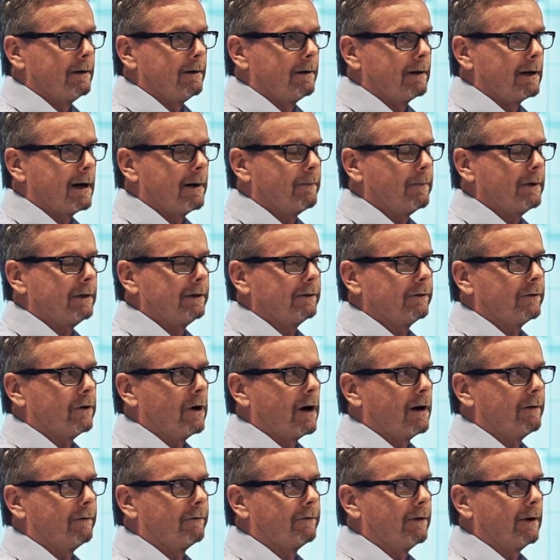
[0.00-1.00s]
companies have
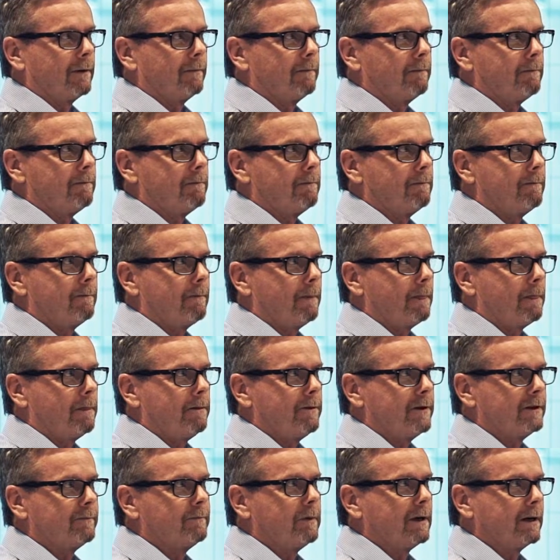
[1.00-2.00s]
gone from
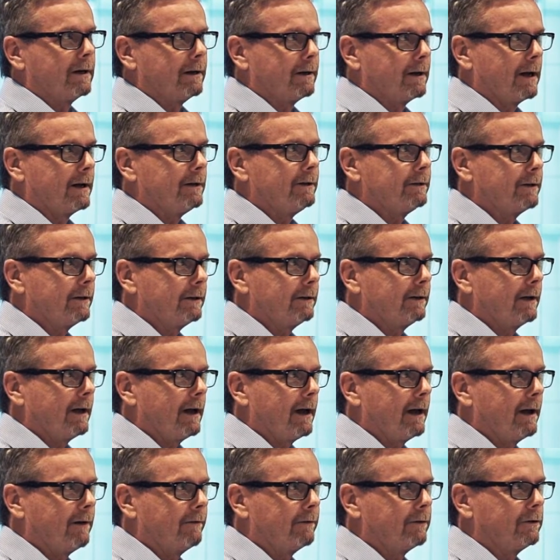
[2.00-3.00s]
this being a nice thing to
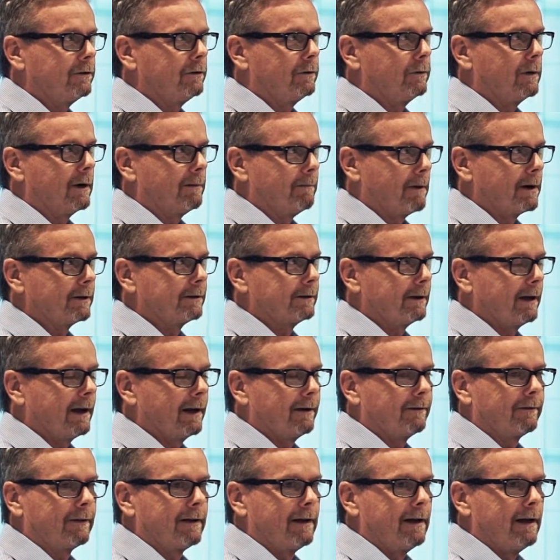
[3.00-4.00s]
have to a
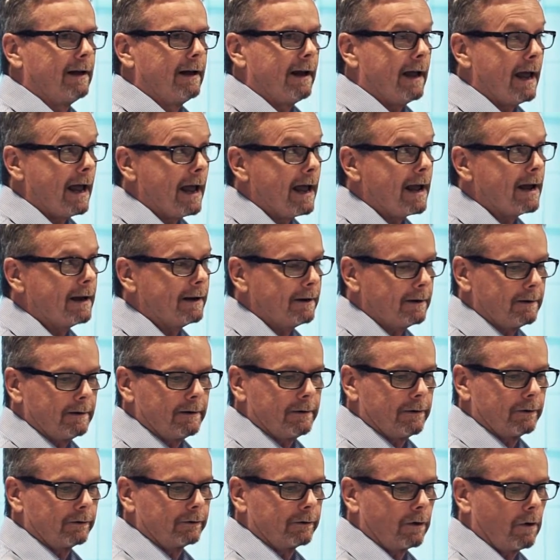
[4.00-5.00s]
must-have. And
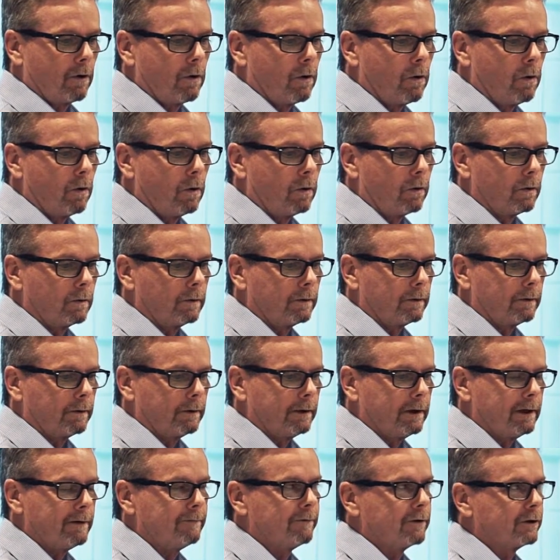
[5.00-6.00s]
there's a whole
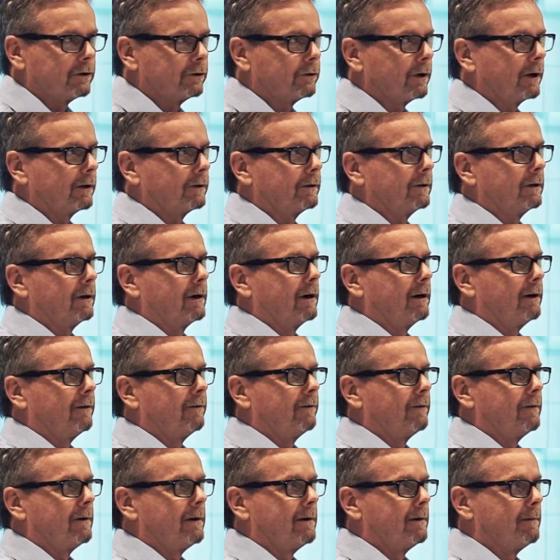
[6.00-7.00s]
infrastructure
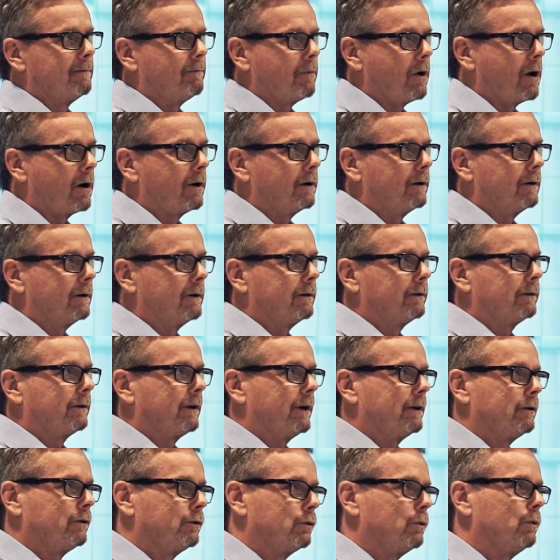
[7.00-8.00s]
of partners
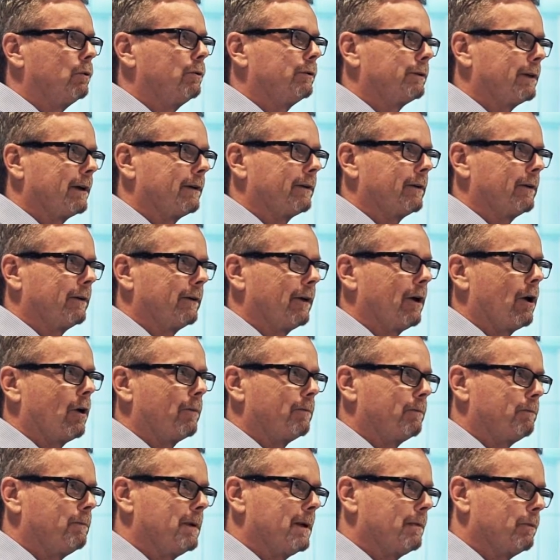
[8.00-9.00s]
and tools out there to
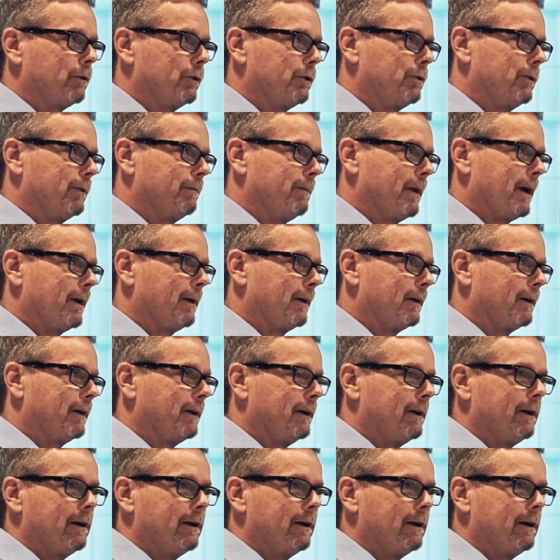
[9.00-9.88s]
help people do it better.